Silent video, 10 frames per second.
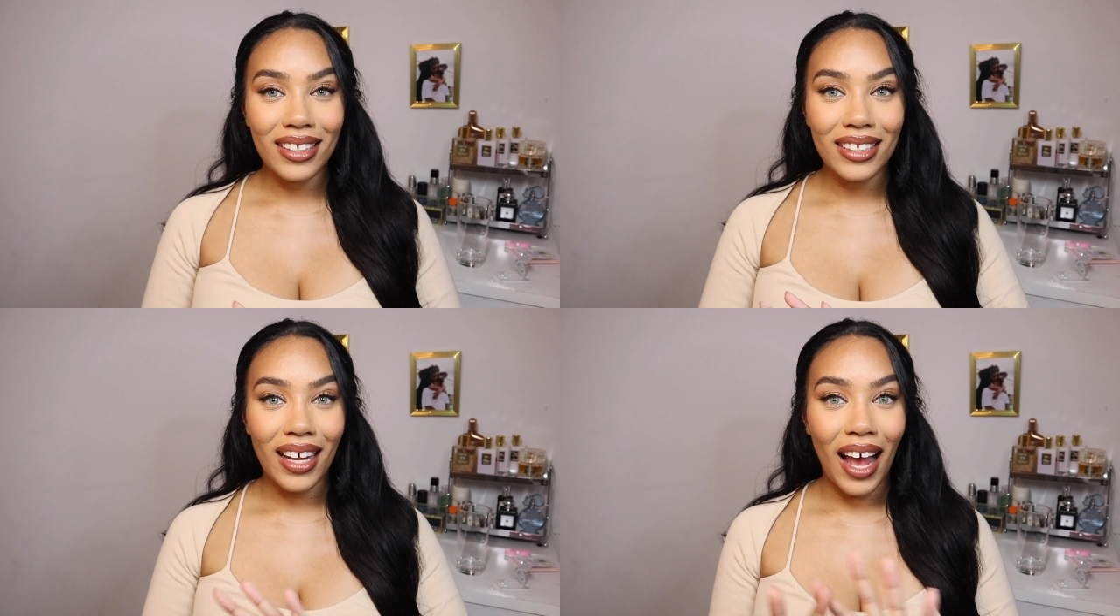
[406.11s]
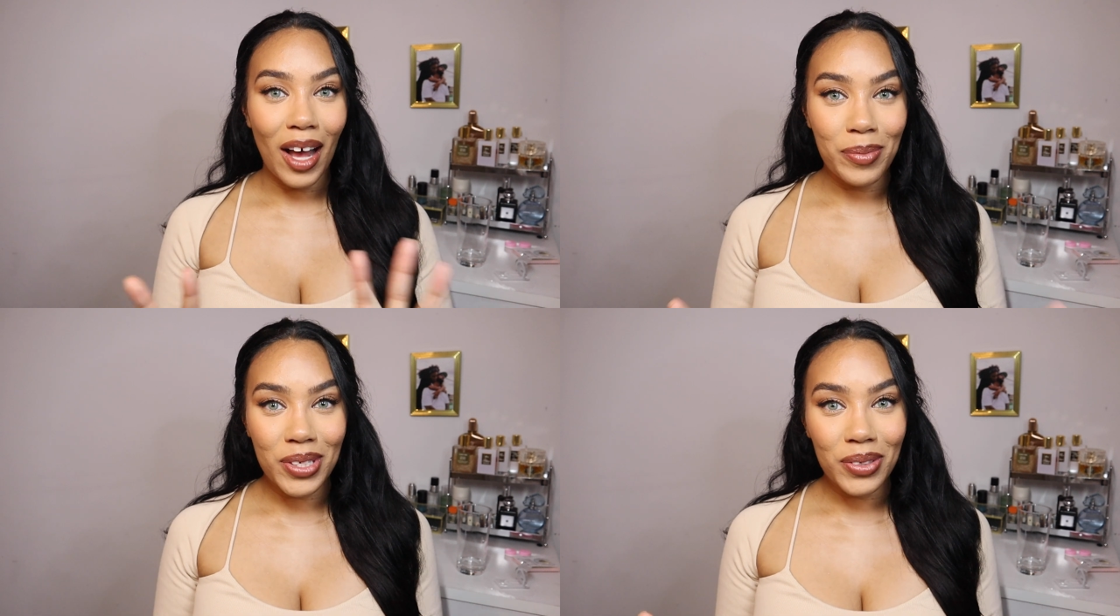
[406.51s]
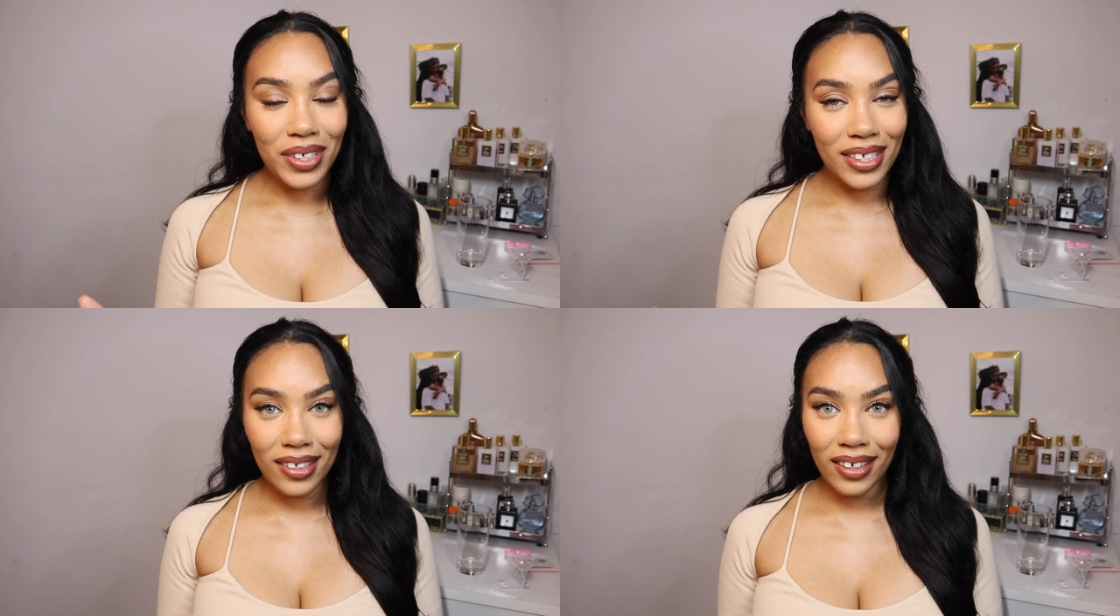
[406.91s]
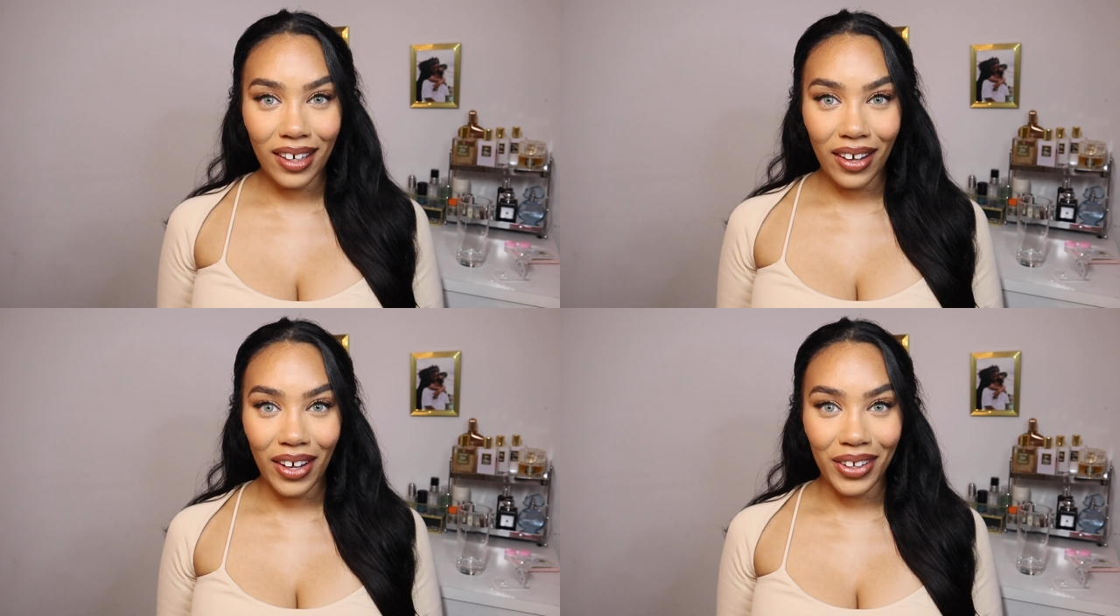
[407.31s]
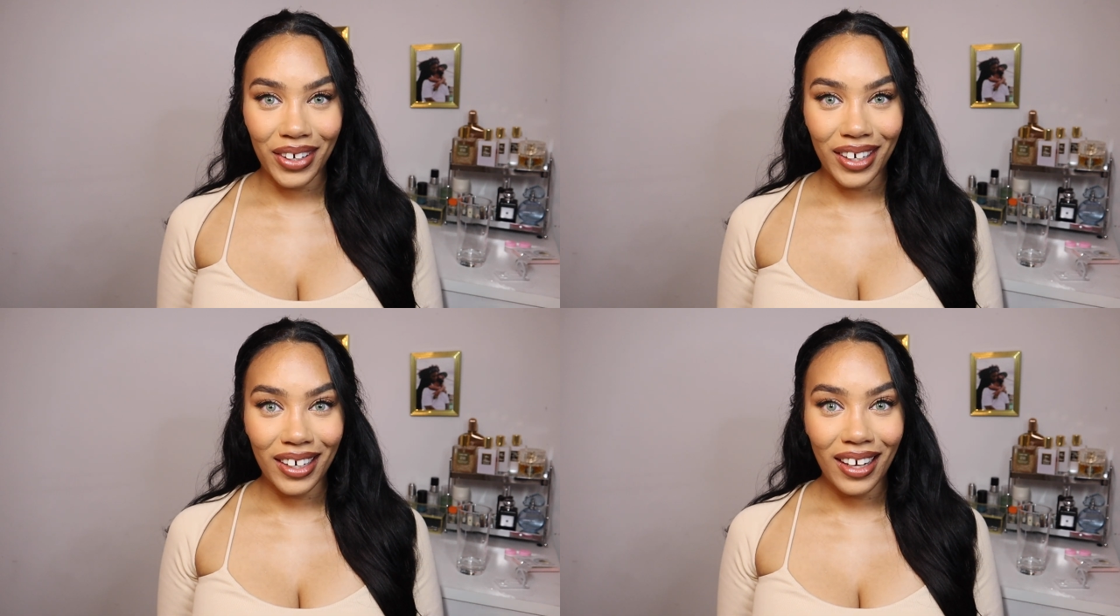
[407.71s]
It's an absolutely stunning
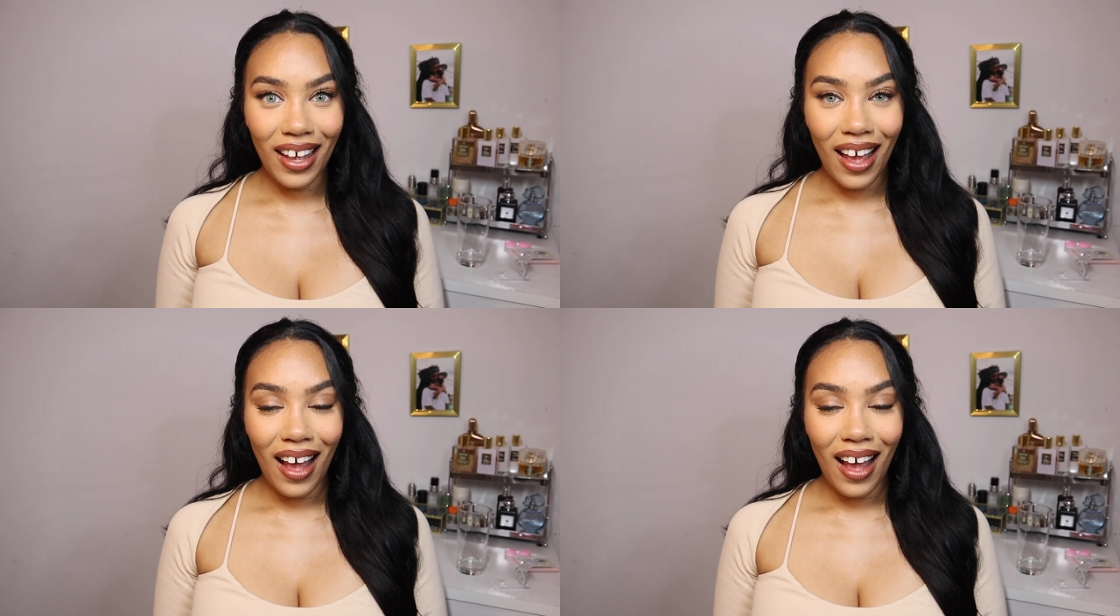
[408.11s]
color.